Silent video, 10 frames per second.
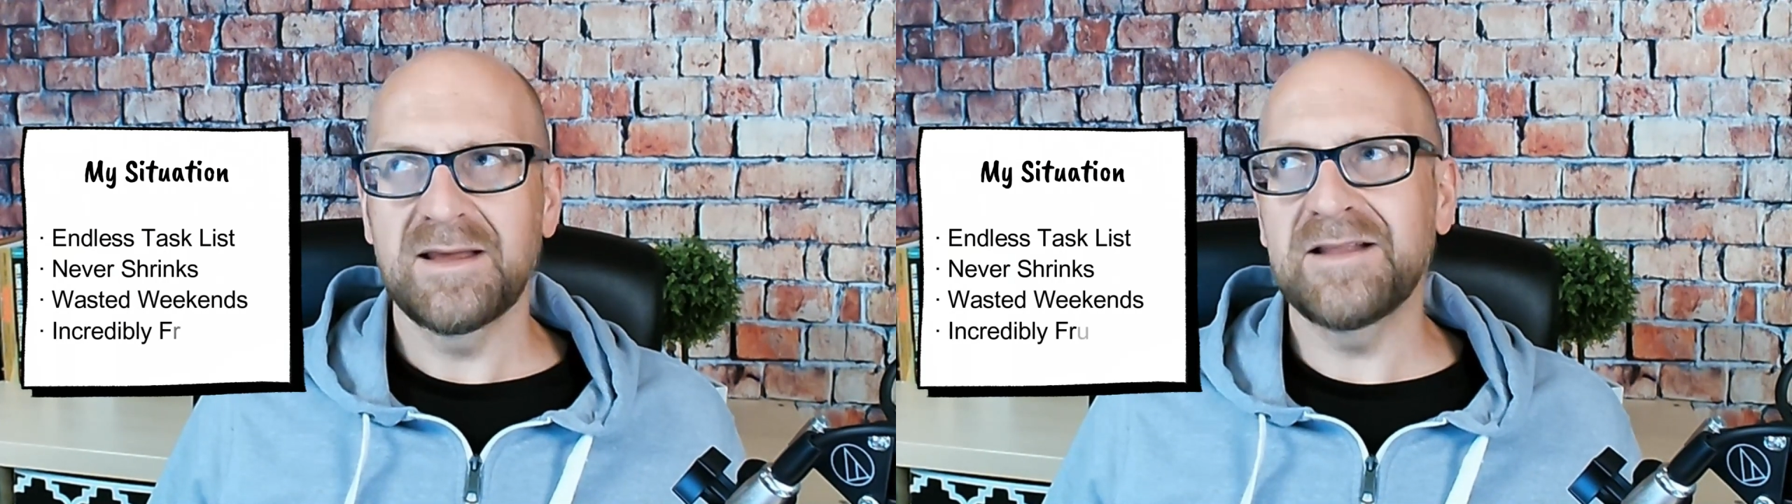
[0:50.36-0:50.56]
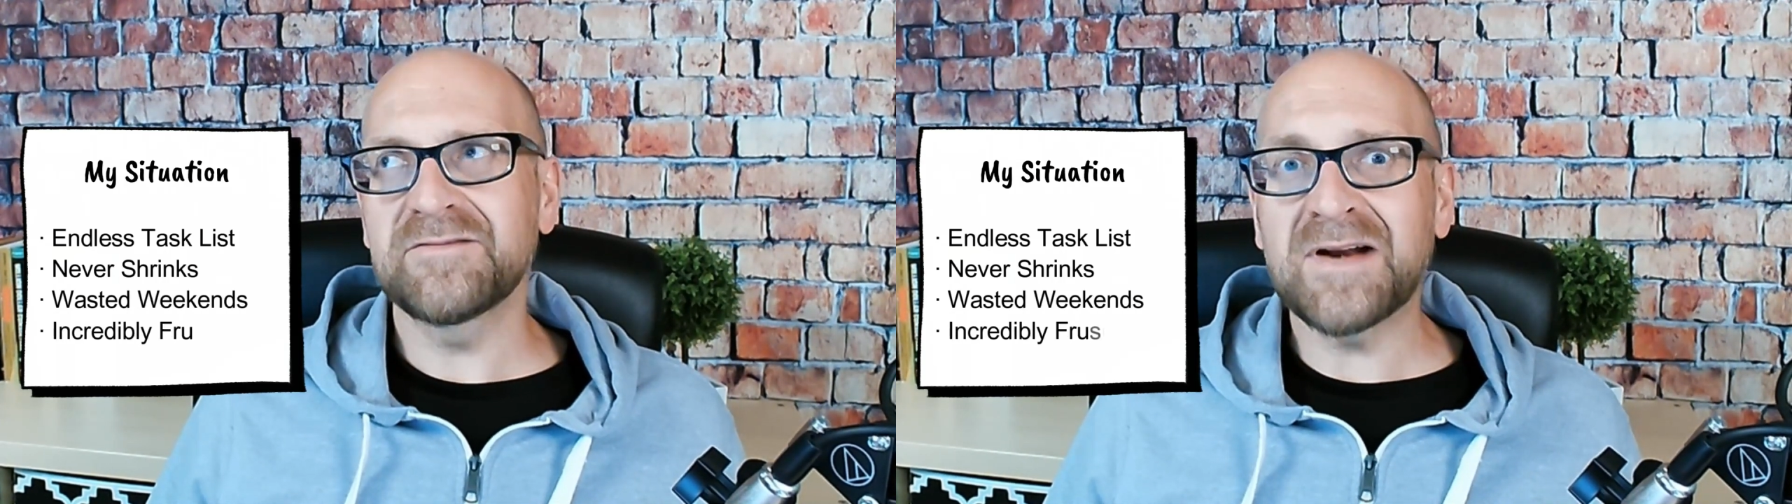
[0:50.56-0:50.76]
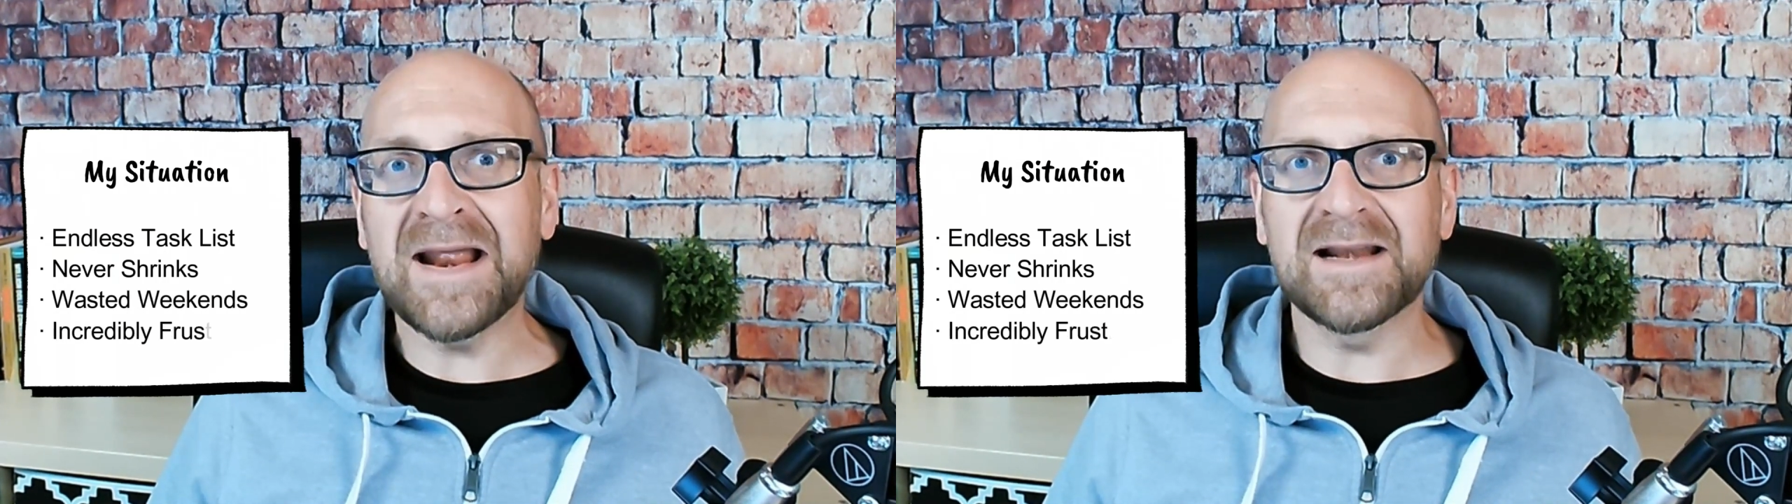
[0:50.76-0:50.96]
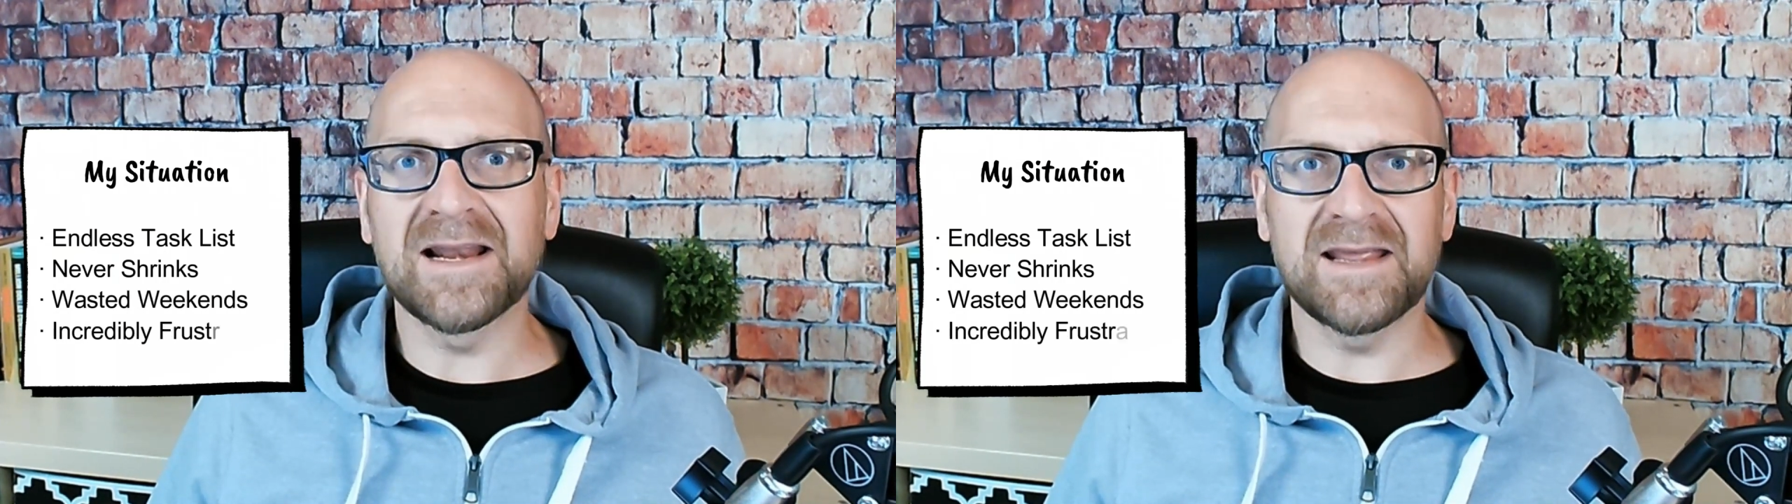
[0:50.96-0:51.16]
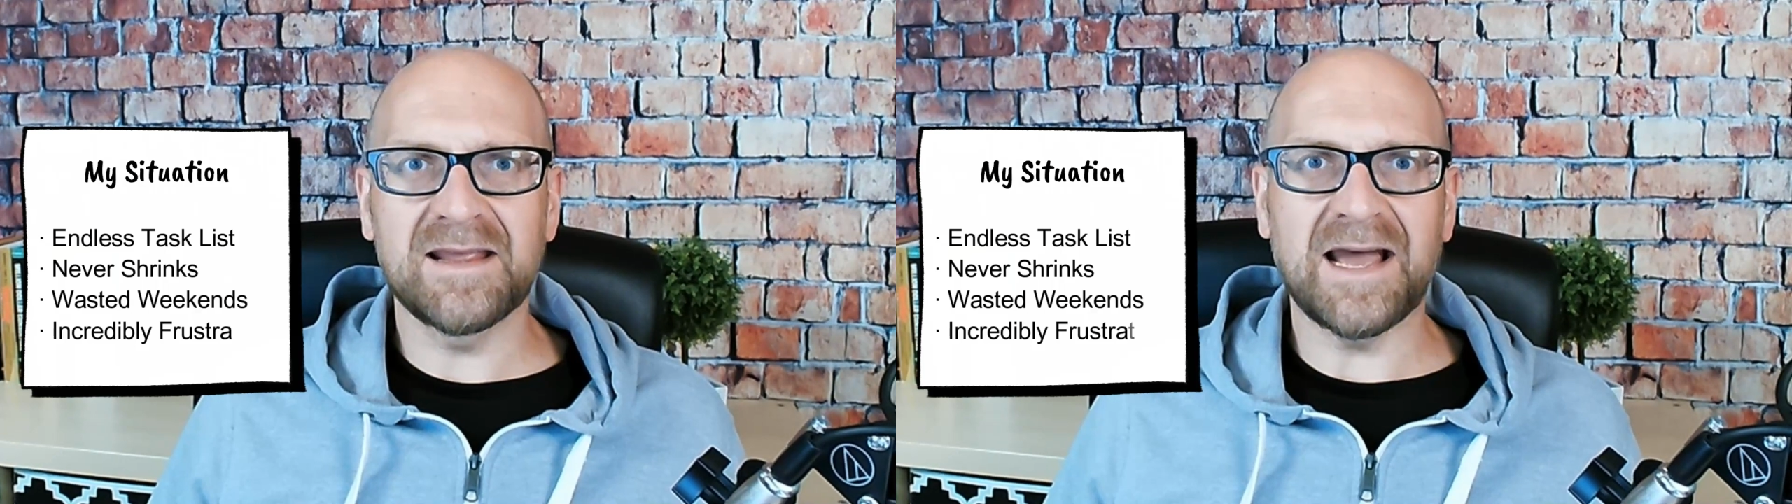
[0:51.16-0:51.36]
And
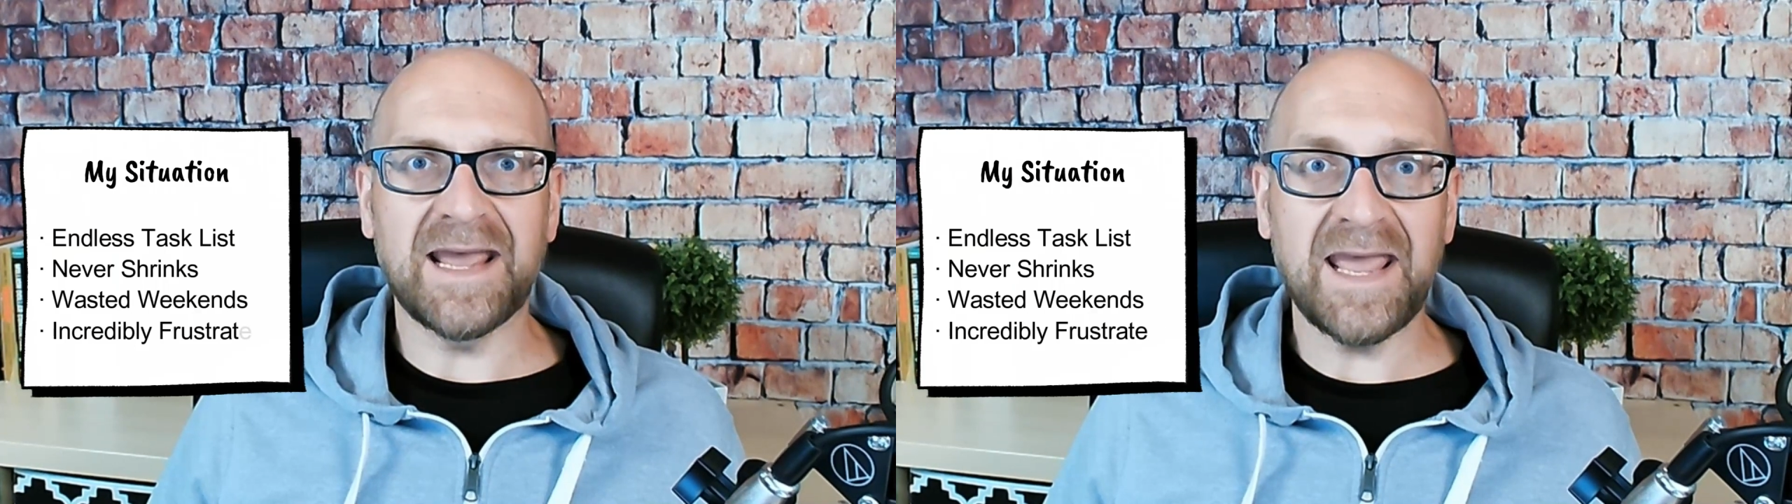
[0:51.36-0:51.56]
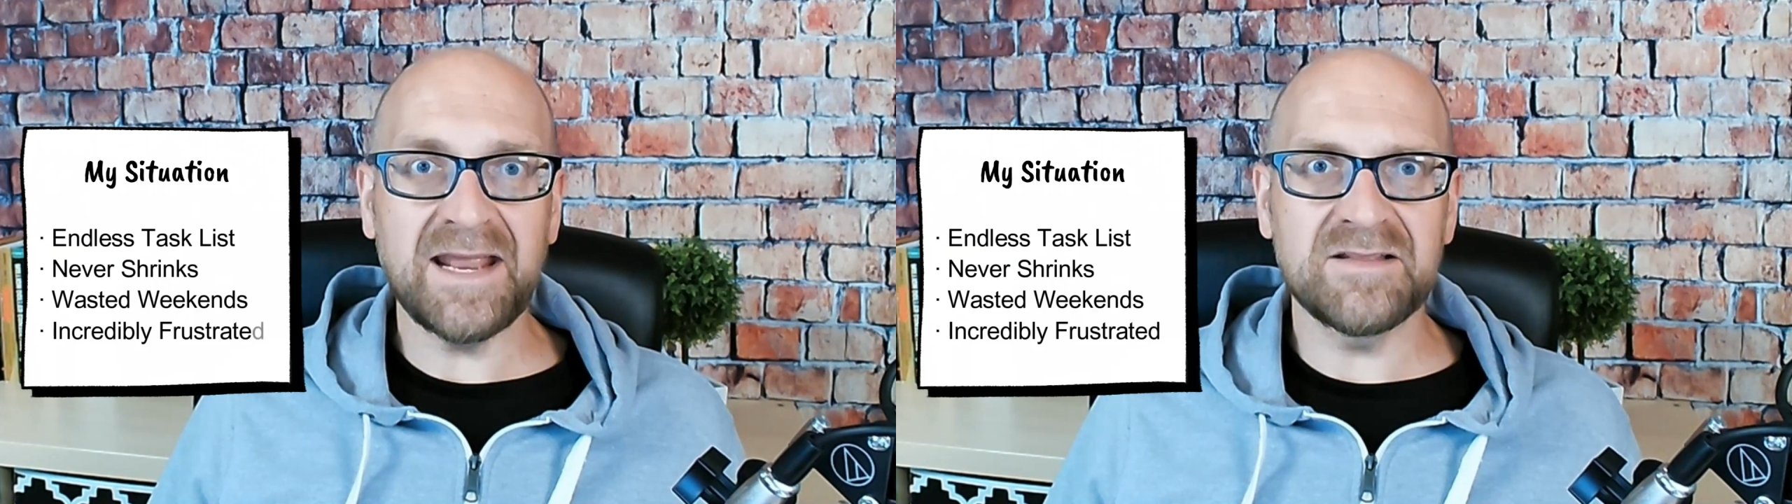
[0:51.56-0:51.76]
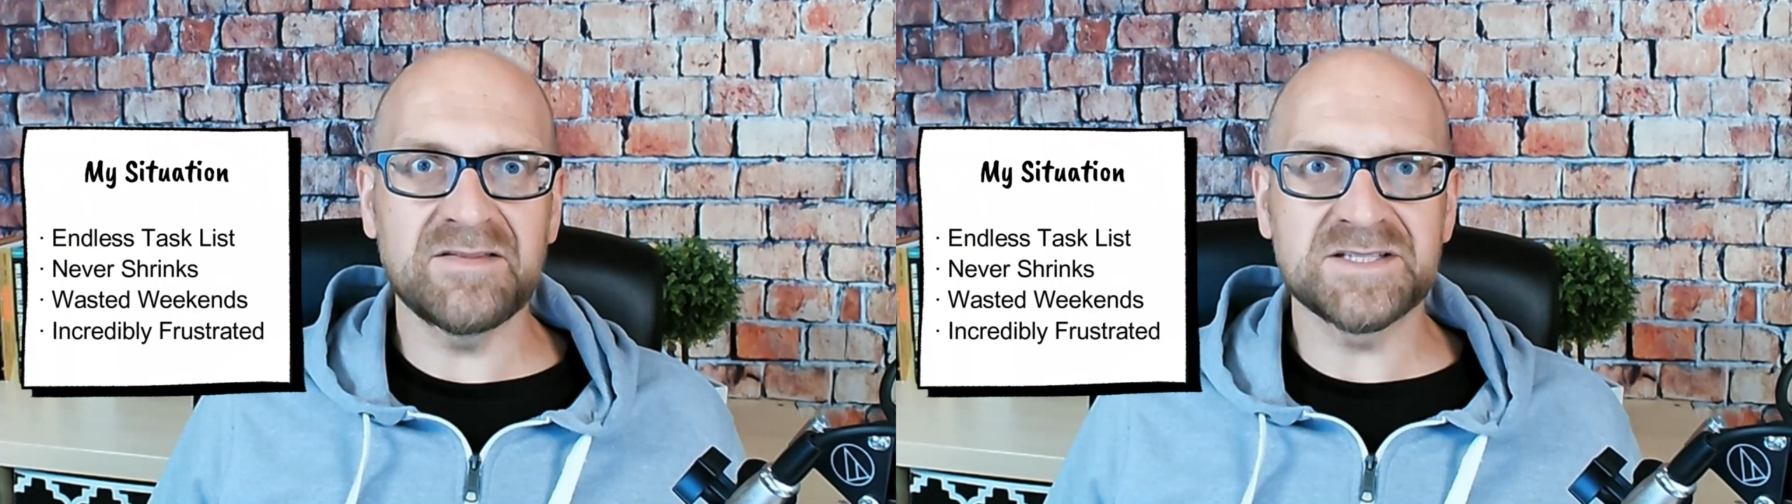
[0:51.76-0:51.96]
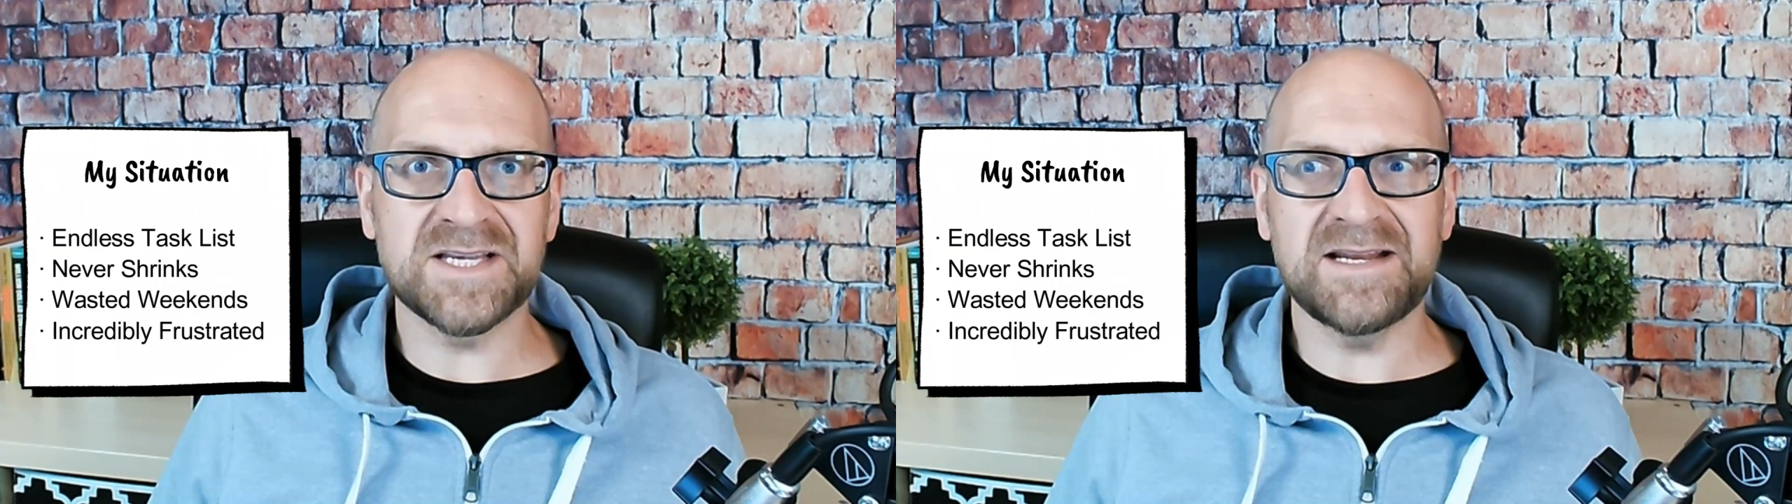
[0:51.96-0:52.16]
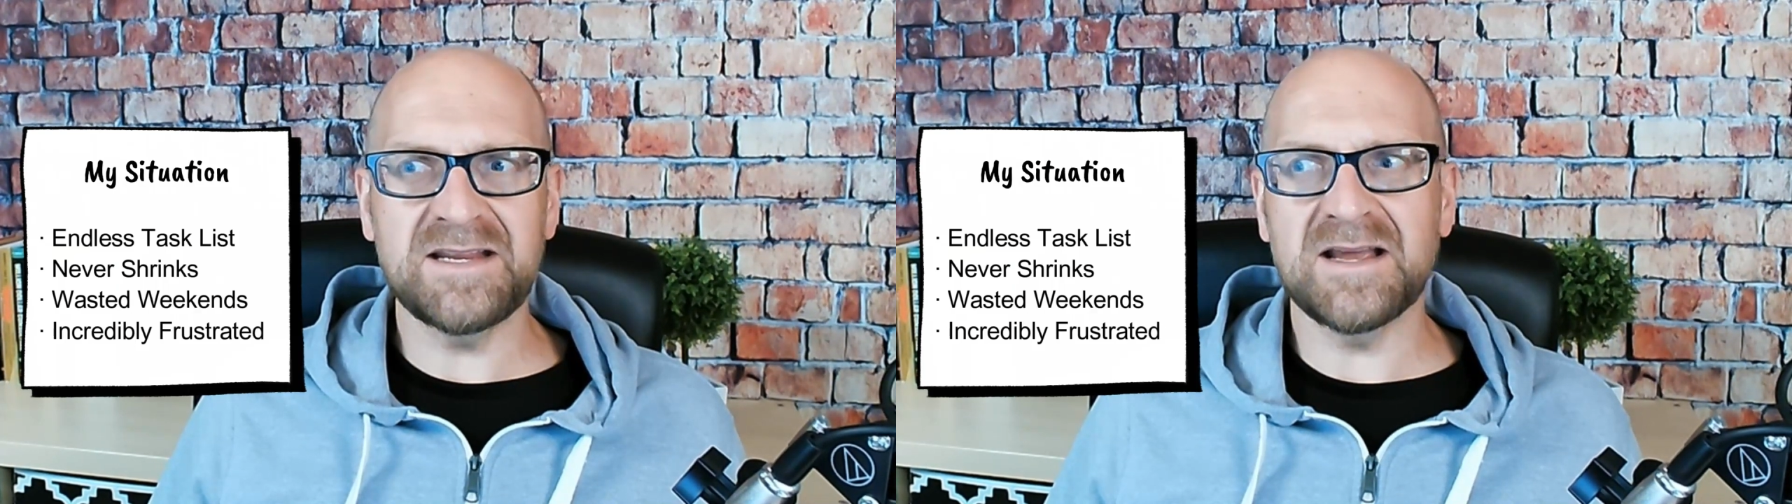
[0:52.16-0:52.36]
frankly, I hated this
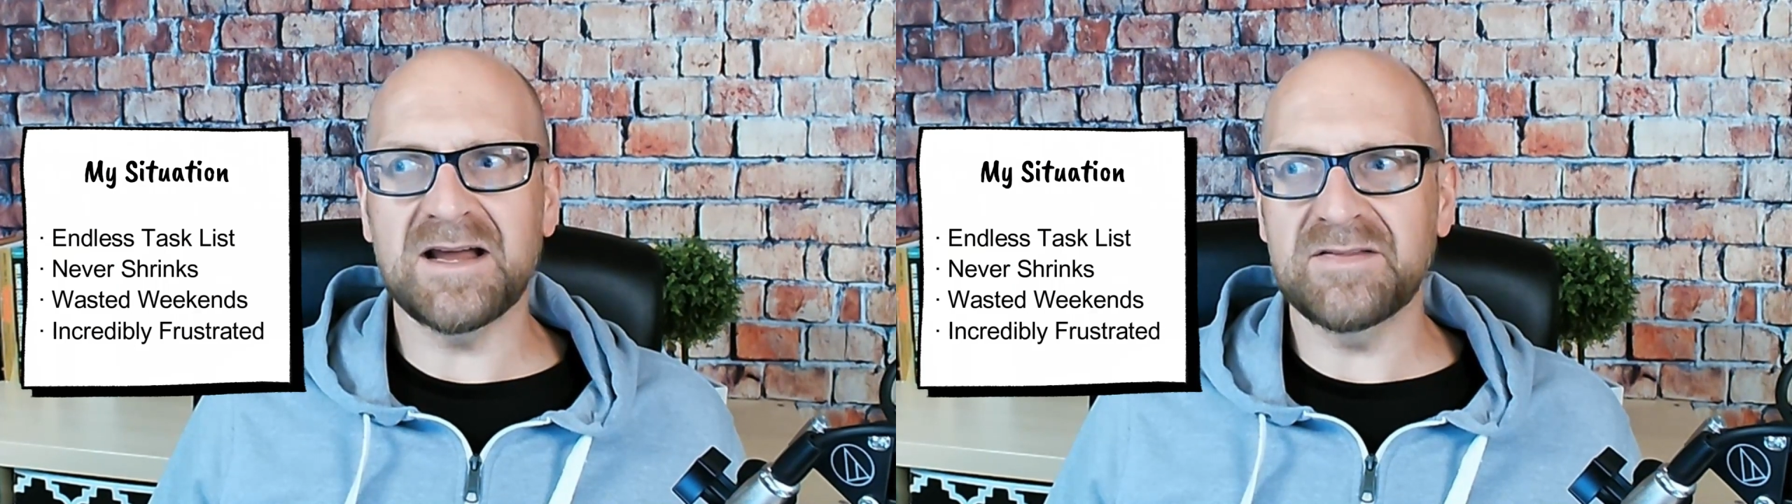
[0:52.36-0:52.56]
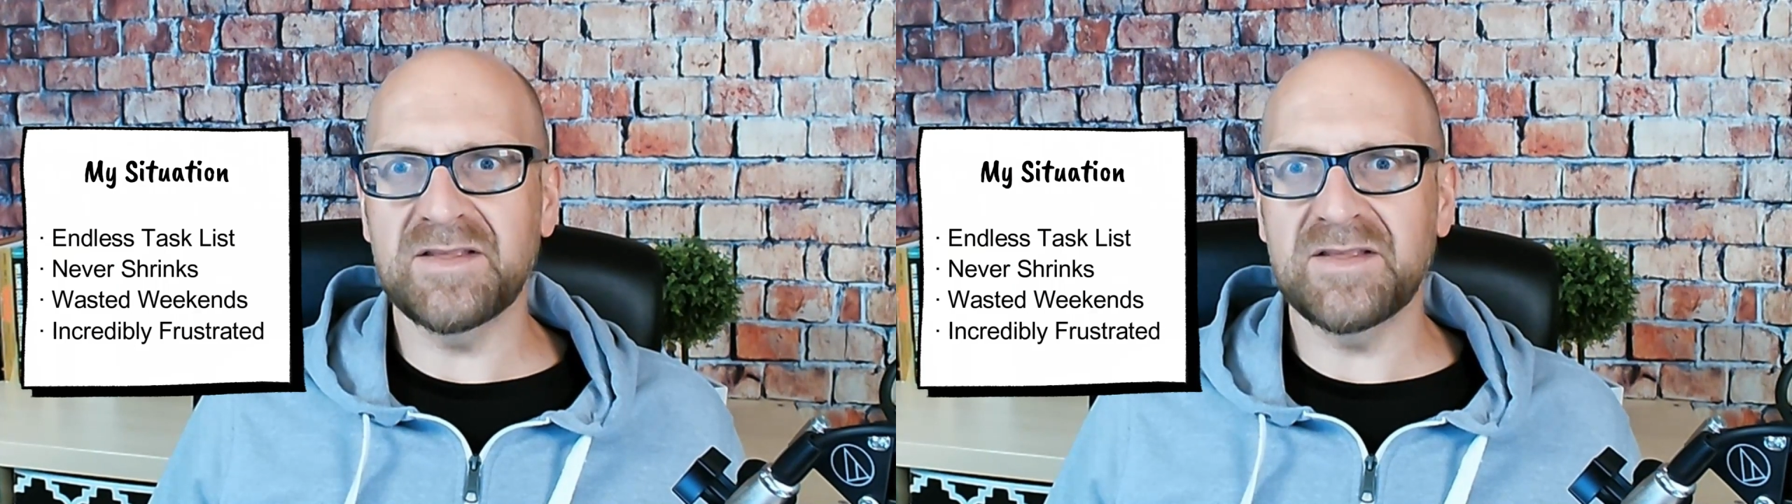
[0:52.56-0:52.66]
idea